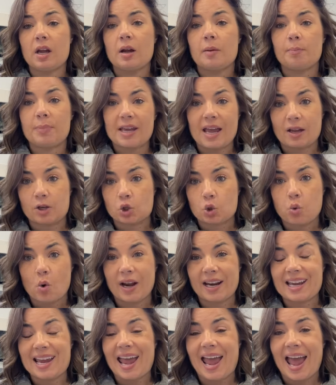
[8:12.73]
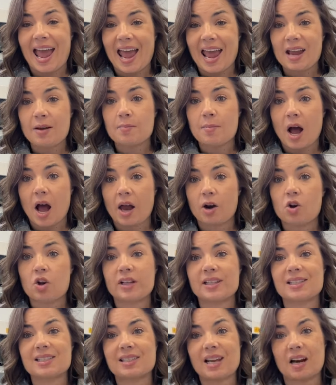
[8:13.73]
BN-20A model
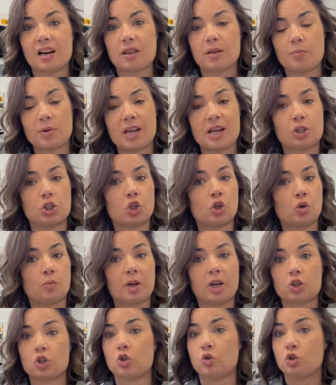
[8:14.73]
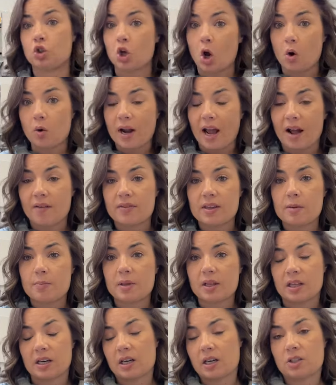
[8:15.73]
instead of the BN-20, because you don't have the
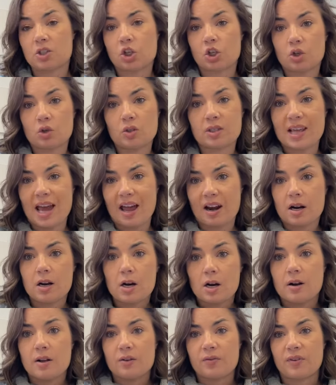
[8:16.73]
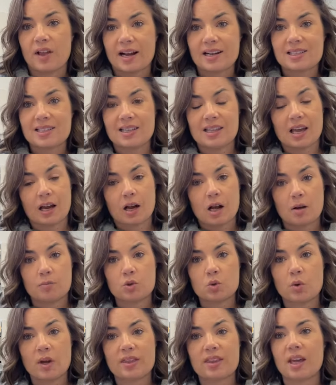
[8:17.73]
ability to use that Flexi that
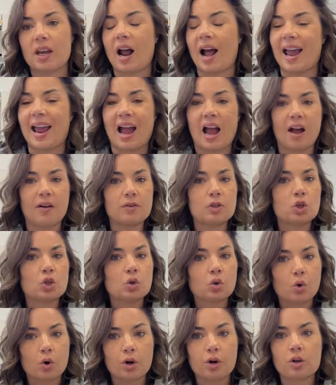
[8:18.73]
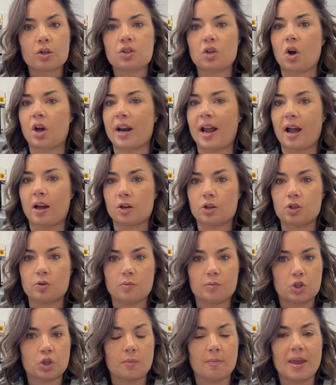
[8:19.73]
comes with it, I have tutorials on how
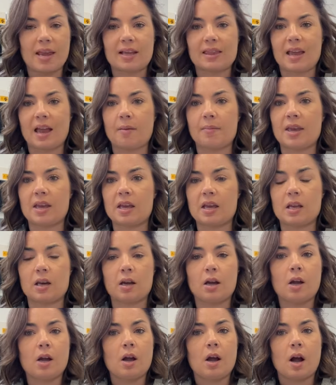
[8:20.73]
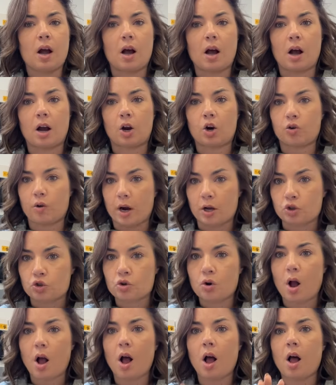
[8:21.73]
to make them in
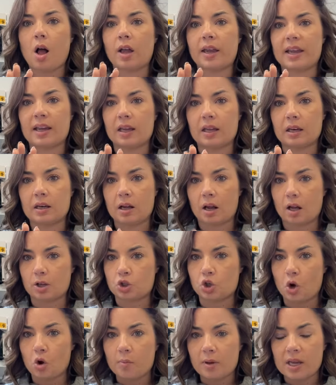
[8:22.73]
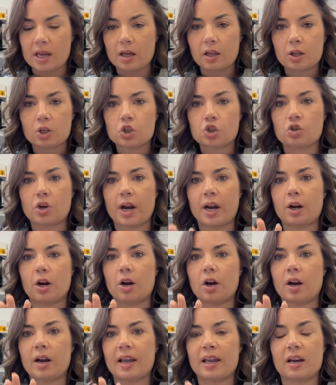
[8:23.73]
CorelDRAW, in Adobe
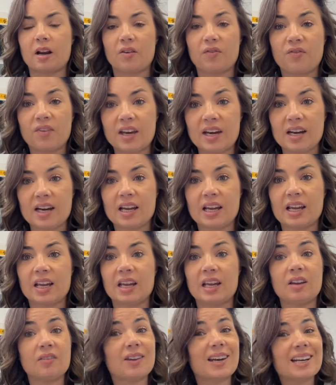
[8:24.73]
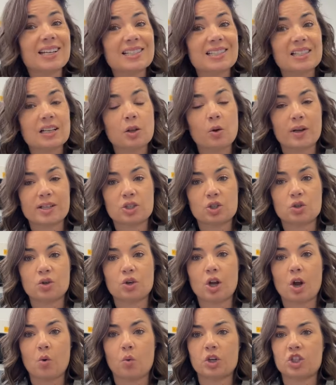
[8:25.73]
Illustrator, in Affinity, even in Silhouette
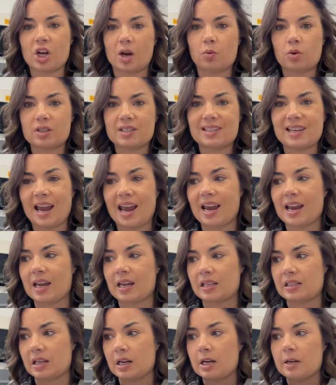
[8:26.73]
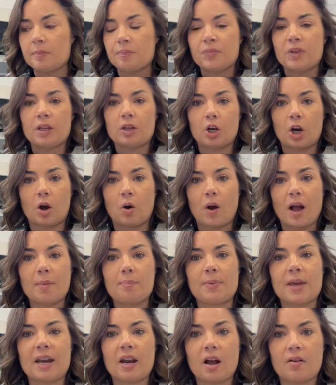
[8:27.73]
Studio, which I will say is, a
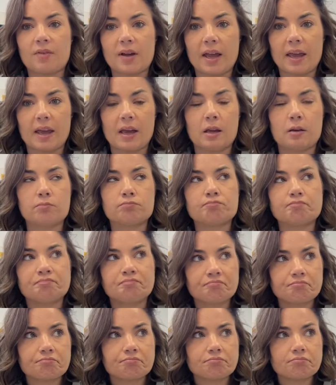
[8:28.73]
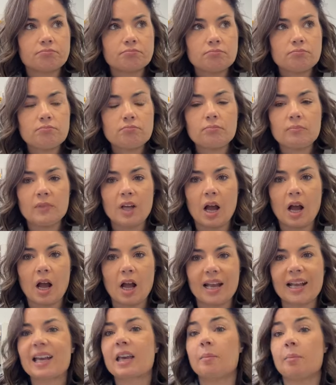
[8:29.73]
bit of a,
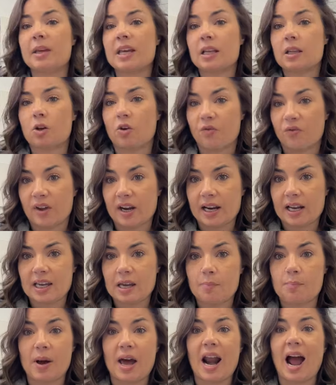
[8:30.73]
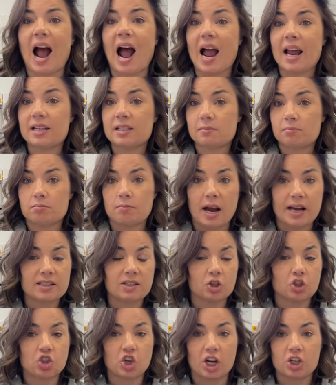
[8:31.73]
it can be a little finicky, but my
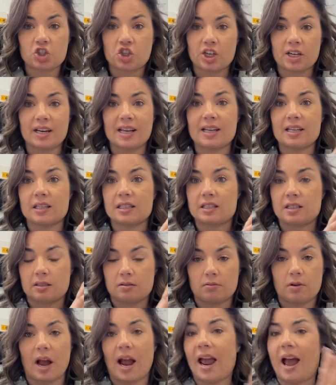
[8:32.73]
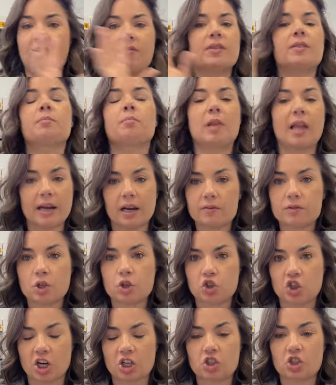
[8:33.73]
suggestion is, I have plenty of
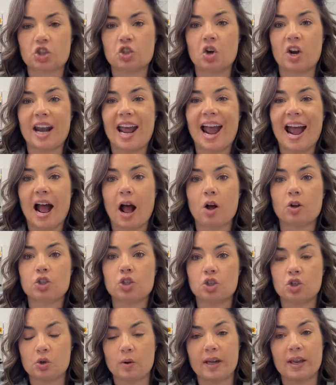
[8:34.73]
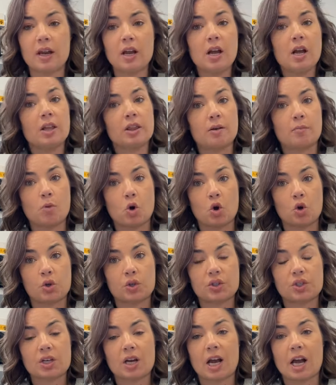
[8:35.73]
suggestions on how to do it the
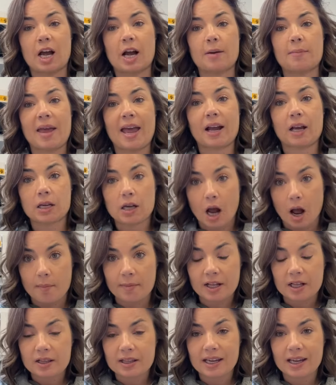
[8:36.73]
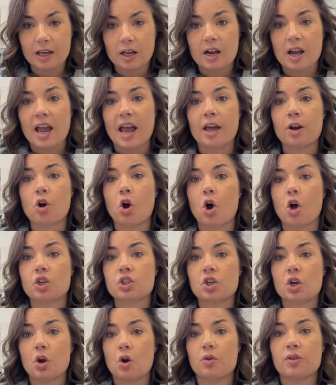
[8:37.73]
most economically and
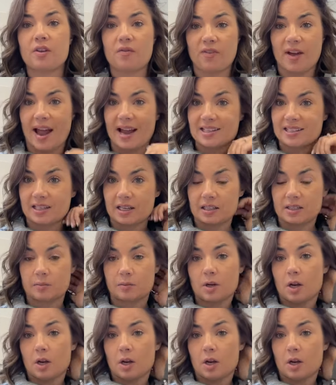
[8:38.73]
also the fastest.